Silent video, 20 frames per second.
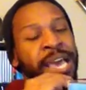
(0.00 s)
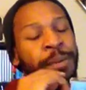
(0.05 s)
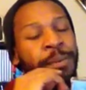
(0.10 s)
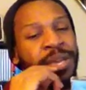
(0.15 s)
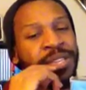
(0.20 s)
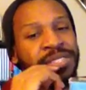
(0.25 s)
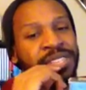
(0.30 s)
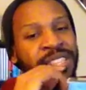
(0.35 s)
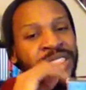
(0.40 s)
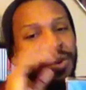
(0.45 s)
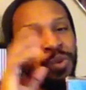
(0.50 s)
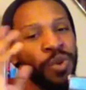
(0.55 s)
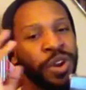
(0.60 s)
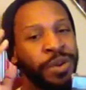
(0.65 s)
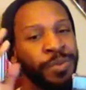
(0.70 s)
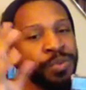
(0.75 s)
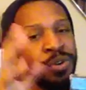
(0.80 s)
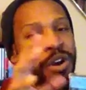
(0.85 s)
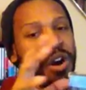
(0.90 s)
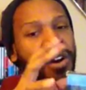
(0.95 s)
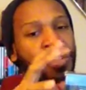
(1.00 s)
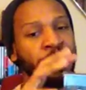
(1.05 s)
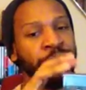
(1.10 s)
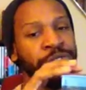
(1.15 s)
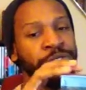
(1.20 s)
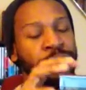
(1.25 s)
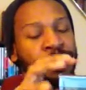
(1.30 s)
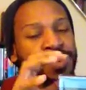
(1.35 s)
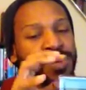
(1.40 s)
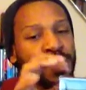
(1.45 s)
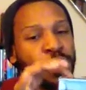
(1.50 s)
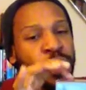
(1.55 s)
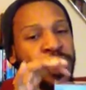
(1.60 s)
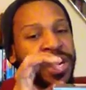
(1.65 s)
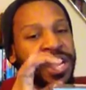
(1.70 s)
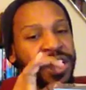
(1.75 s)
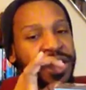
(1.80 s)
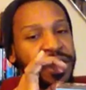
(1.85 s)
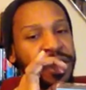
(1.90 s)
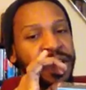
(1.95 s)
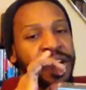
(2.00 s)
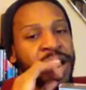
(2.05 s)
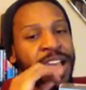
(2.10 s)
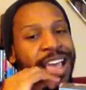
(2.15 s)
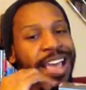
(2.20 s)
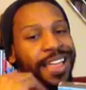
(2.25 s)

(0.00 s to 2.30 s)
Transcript: Basically, they wanted to put all the films on here